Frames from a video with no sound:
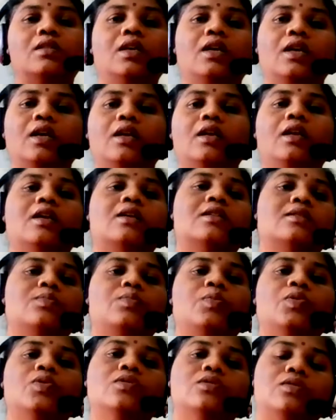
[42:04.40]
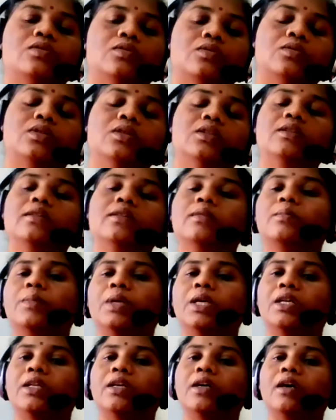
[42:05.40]
they can expose to the
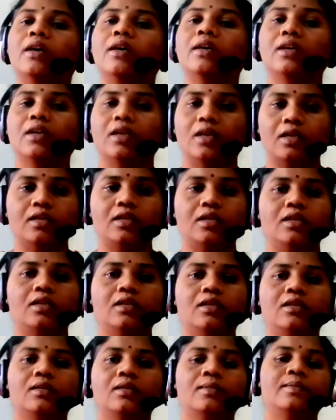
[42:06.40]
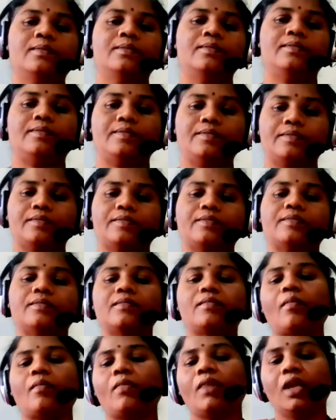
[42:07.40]
media content,
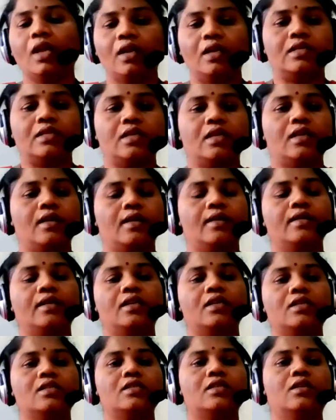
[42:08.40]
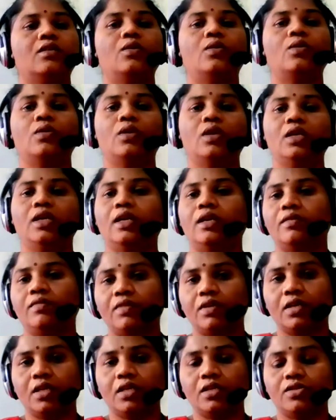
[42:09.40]
etc. That is the only
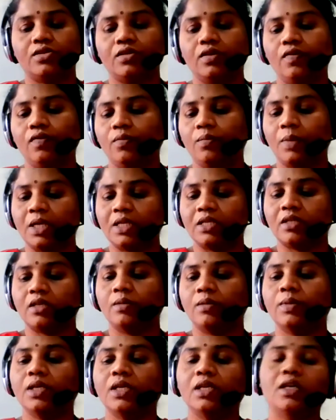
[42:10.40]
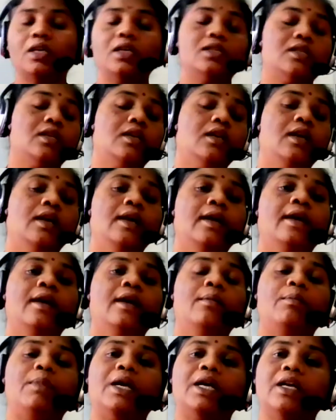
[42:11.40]
advantage of mass communication.
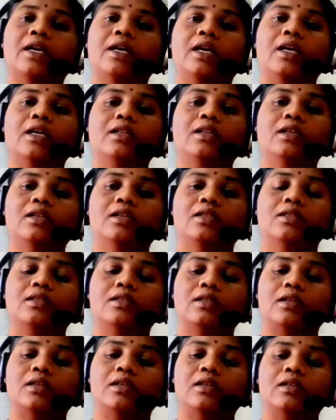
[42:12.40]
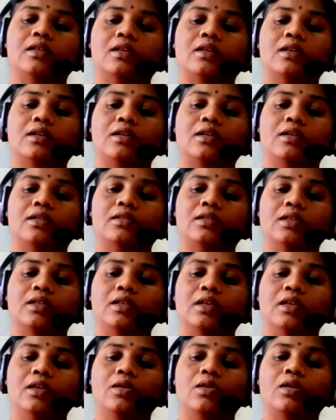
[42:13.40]
But again, there is a
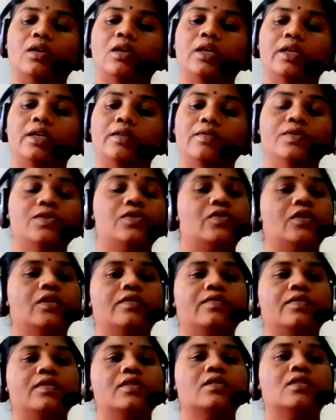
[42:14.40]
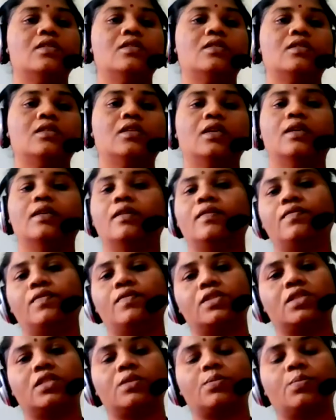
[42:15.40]
theory called individual differences theory,
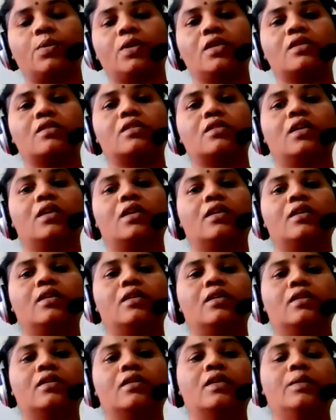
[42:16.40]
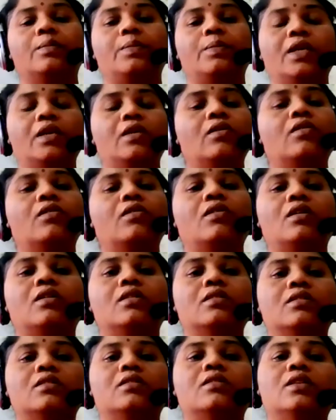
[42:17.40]
which speaks that depending
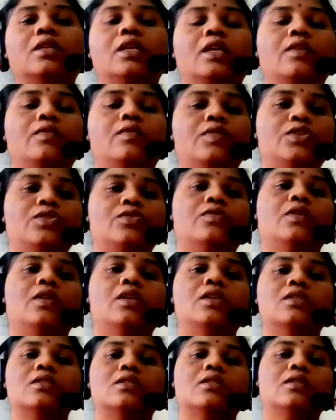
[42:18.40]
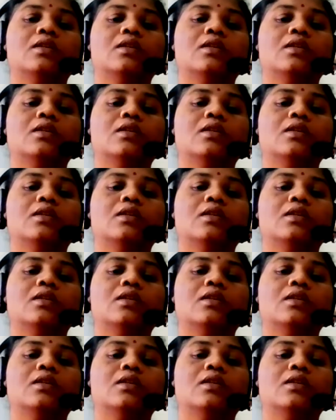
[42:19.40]
on the individual's